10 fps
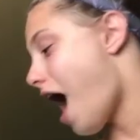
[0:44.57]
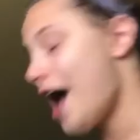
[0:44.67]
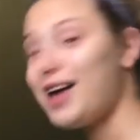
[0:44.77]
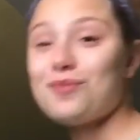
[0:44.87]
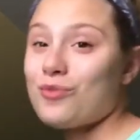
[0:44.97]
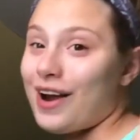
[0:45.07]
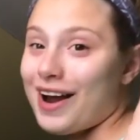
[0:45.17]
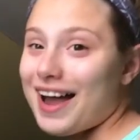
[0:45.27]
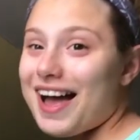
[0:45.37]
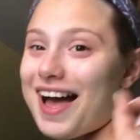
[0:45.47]

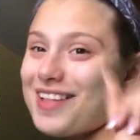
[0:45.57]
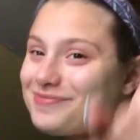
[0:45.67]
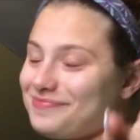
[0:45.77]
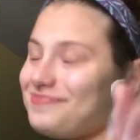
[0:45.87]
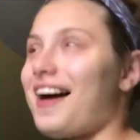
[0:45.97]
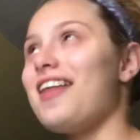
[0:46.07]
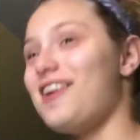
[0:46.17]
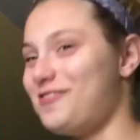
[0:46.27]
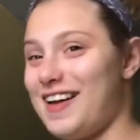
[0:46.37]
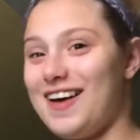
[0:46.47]
I
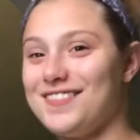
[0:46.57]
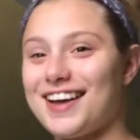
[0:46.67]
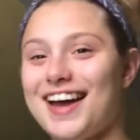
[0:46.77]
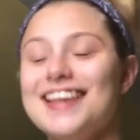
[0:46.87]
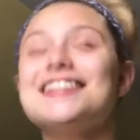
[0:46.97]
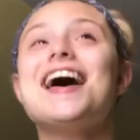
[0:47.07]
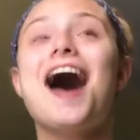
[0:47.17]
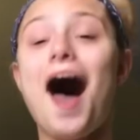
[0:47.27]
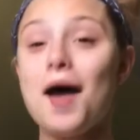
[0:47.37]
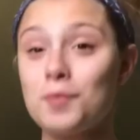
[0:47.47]
love my outfit, guys.
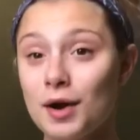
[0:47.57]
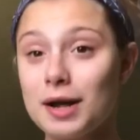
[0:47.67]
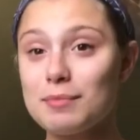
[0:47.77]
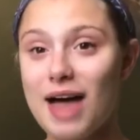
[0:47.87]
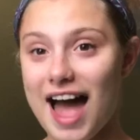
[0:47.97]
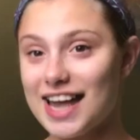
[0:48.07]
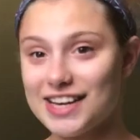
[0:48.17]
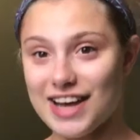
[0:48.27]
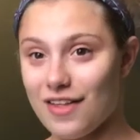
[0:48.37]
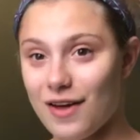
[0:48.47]
I'm wearing black
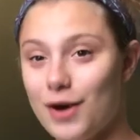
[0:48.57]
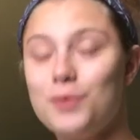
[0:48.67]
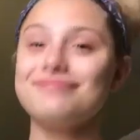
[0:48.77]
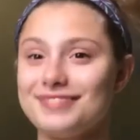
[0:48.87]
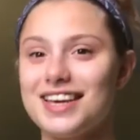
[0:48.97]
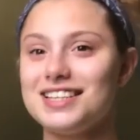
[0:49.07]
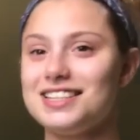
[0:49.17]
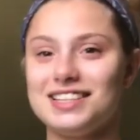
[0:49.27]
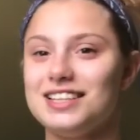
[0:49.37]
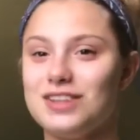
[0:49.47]
and yellow because
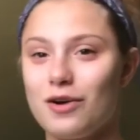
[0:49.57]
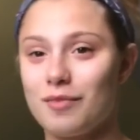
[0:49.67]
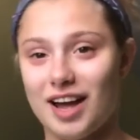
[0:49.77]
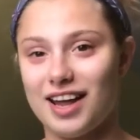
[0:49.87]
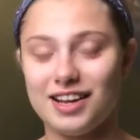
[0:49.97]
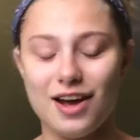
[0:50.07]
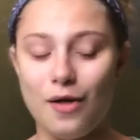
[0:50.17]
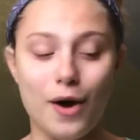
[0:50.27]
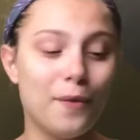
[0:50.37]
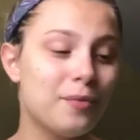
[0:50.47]
the song Black and
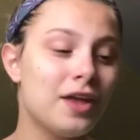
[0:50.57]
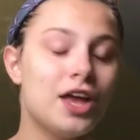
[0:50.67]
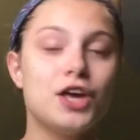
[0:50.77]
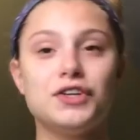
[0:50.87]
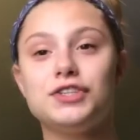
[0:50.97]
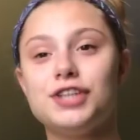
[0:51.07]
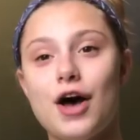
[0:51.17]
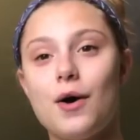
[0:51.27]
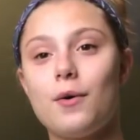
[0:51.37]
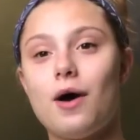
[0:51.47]
Yellow.
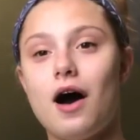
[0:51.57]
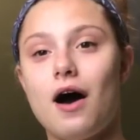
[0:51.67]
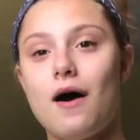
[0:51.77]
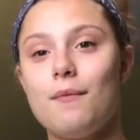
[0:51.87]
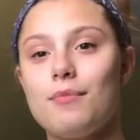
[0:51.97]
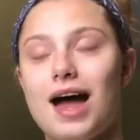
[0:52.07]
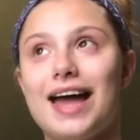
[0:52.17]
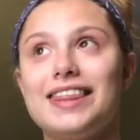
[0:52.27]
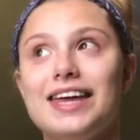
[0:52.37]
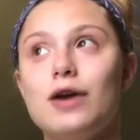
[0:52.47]
So
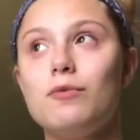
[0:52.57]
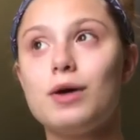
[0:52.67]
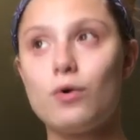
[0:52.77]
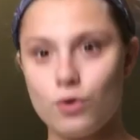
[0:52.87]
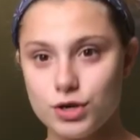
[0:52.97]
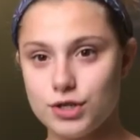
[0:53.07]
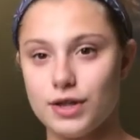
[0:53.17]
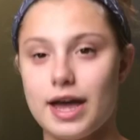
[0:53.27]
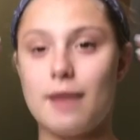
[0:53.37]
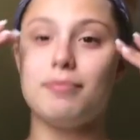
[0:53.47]
I think it would be cool to do
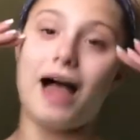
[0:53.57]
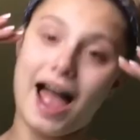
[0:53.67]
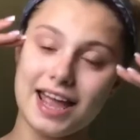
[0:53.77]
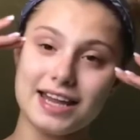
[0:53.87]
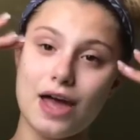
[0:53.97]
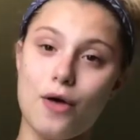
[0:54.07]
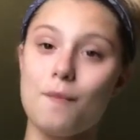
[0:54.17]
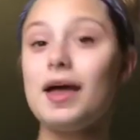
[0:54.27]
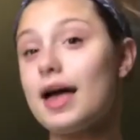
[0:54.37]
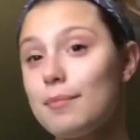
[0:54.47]
like a black and yellow
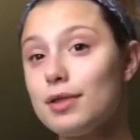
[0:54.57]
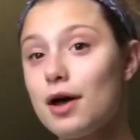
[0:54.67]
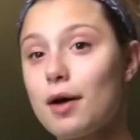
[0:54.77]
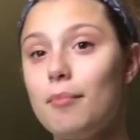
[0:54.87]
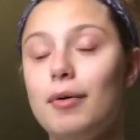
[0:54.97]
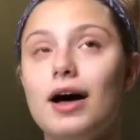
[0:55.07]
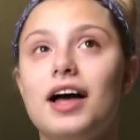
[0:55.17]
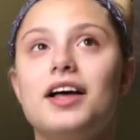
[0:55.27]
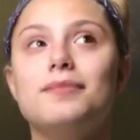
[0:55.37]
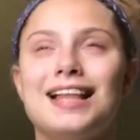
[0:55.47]
makeup look,
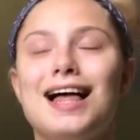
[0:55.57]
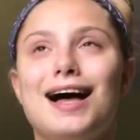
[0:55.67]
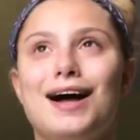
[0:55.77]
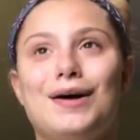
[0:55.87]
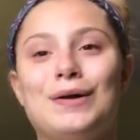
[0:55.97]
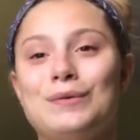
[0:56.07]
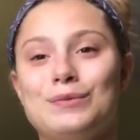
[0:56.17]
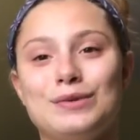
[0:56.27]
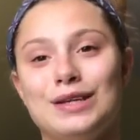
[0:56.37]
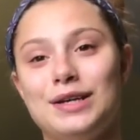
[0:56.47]
but I don't
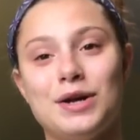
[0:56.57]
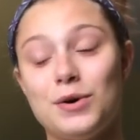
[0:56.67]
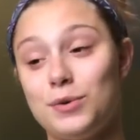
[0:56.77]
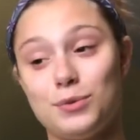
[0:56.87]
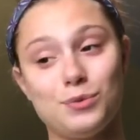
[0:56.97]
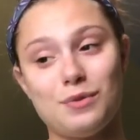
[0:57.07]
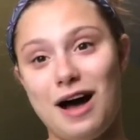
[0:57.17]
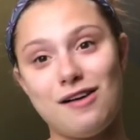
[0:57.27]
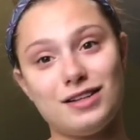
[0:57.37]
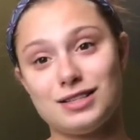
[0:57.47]
really know
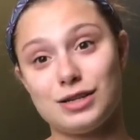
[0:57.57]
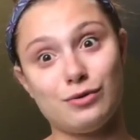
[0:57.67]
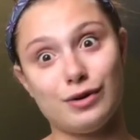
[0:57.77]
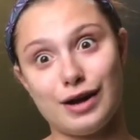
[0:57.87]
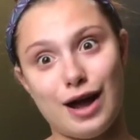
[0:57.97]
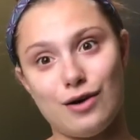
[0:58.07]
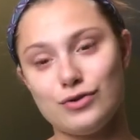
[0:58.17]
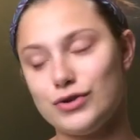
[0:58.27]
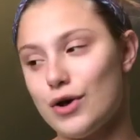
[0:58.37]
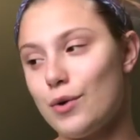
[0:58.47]
how that's gonna work
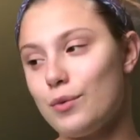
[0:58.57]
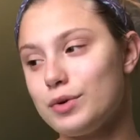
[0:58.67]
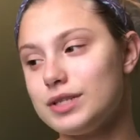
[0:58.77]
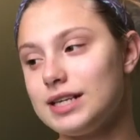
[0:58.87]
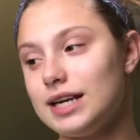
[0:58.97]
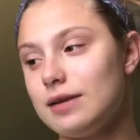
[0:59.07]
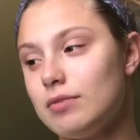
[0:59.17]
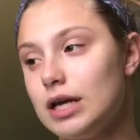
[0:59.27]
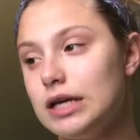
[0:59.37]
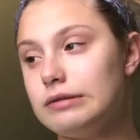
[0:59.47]
out, so we'll see,
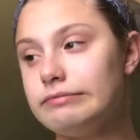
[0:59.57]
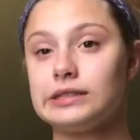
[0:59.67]
but